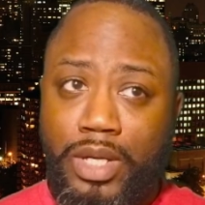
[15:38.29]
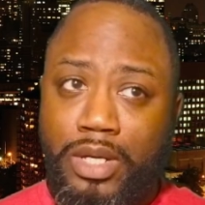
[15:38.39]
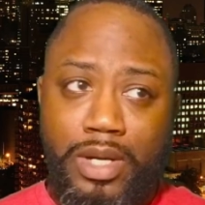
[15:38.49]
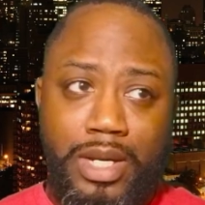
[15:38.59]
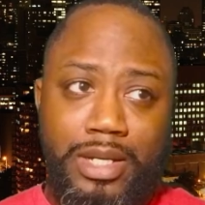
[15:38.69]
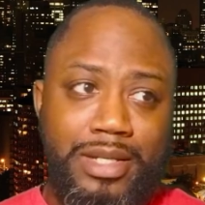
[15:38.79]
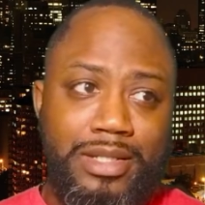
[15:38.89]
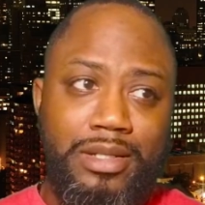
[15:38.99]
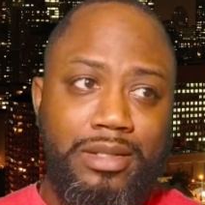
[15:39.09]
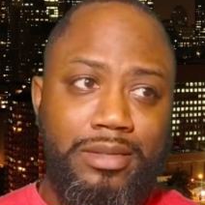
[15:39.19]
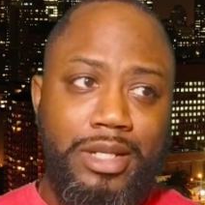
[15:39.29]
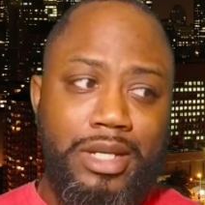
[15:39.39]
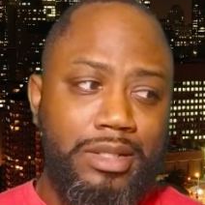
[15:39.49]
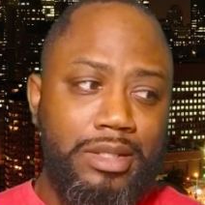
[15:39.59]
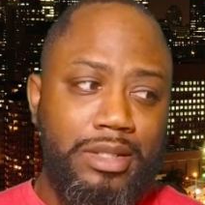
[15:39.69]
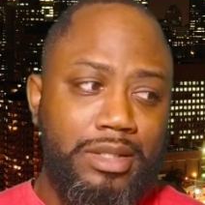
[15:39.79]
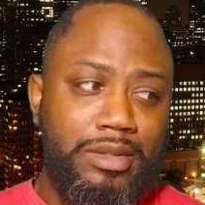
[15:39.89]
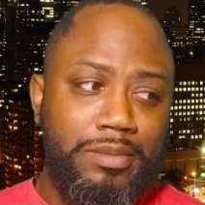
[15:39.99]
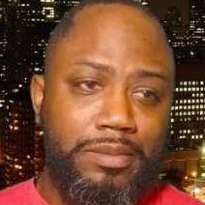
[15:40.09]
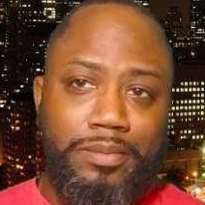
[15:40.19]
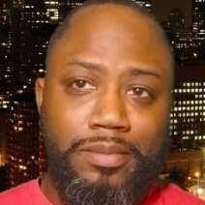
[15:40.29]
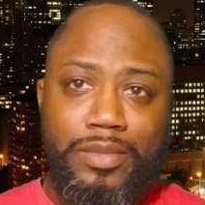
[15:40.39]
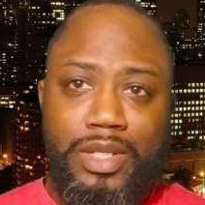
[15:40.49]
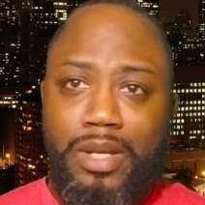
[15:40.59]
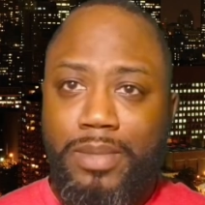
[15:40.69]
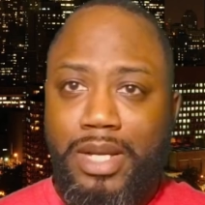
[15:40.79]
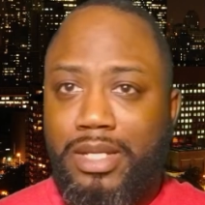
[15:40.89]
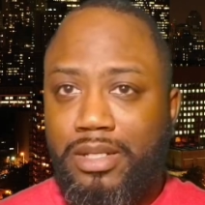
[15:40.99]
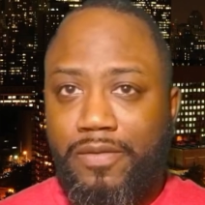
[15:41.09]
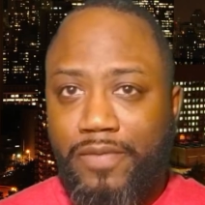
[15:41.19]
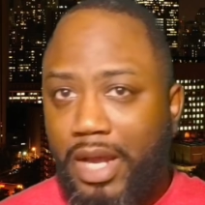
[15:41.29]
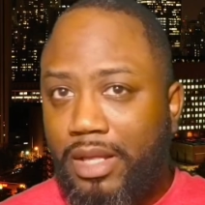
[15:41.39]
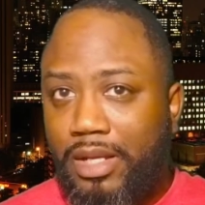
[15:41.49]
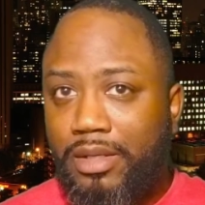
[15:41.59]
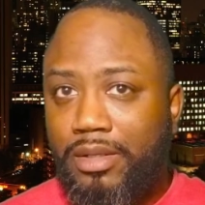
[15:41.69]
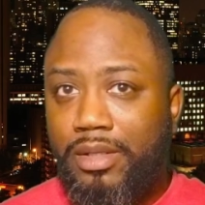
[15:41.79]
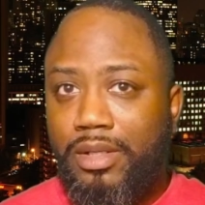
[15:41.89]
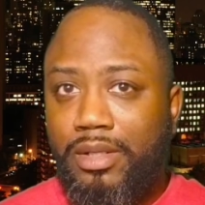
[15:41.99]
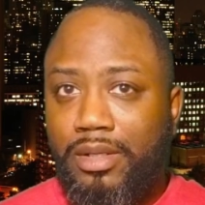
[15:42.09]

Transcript: we know that this is this is something that's invalid.